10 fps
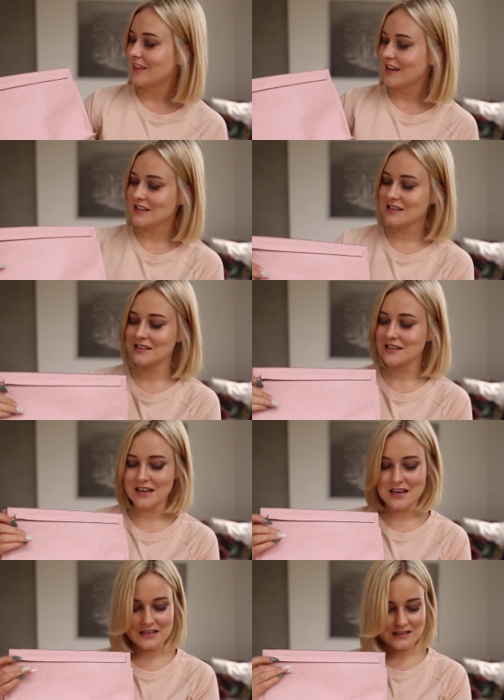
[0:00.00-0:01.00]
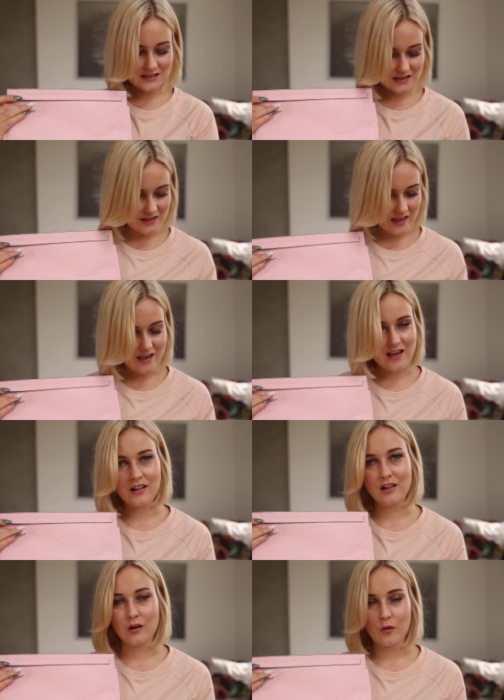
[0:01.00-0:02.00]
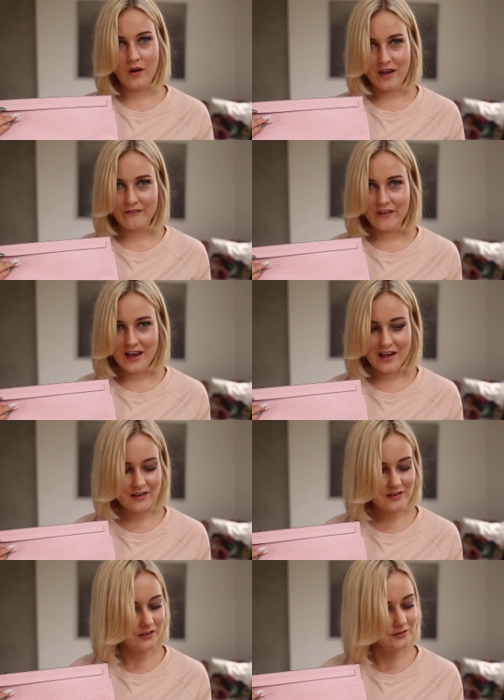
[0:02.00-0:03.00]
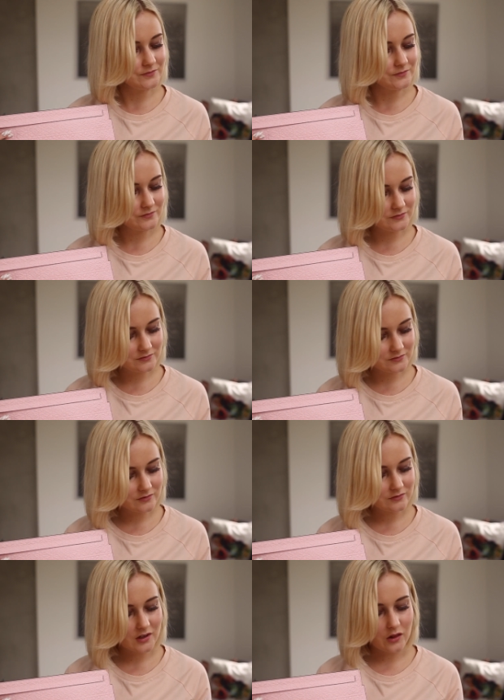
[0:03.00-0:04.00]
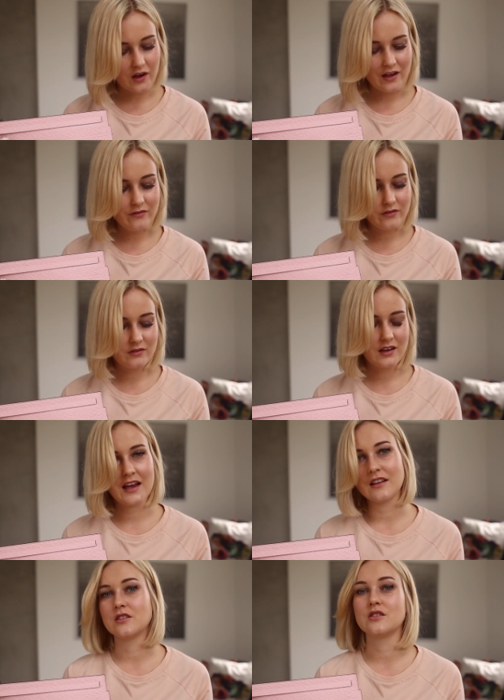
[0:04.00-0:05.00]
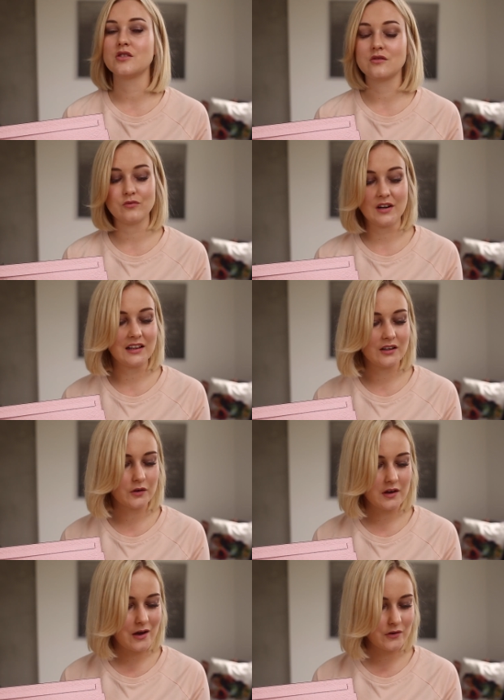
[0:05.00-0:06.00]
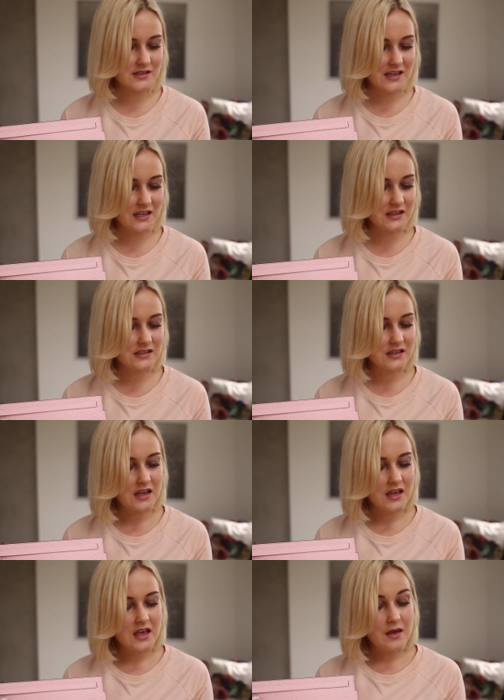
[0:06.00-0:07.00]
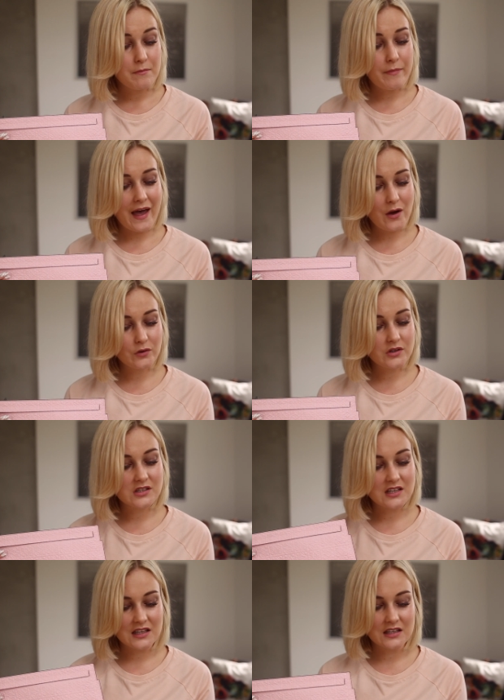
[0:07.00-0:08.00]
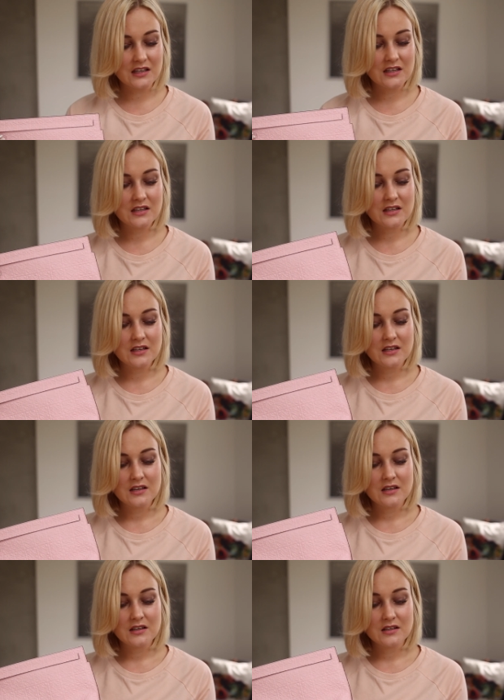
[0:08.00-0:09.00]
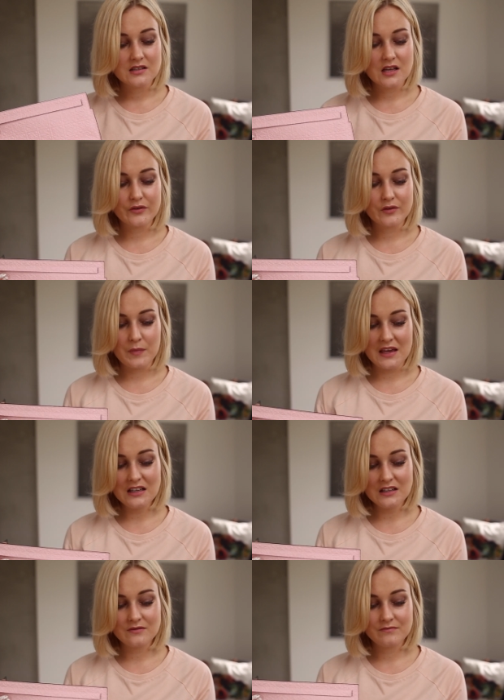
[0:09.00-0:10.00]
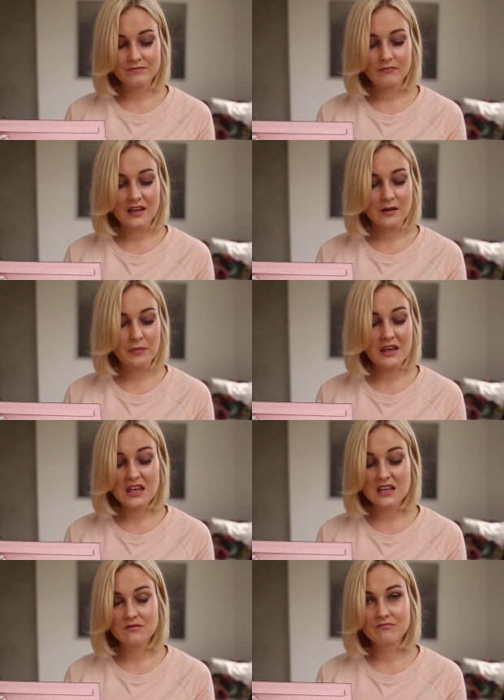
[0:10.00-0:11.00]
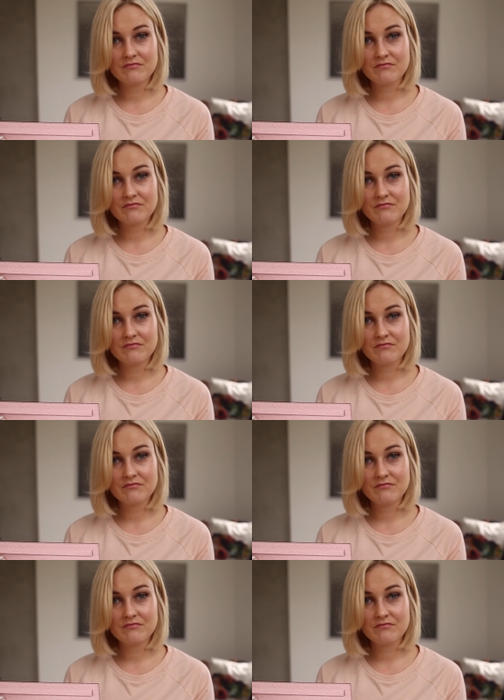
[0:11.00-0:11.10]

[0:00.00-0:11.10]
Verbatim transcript: This is the Loewe, Loewe, I really don't know how you say it, pouch in soft pin, in pink.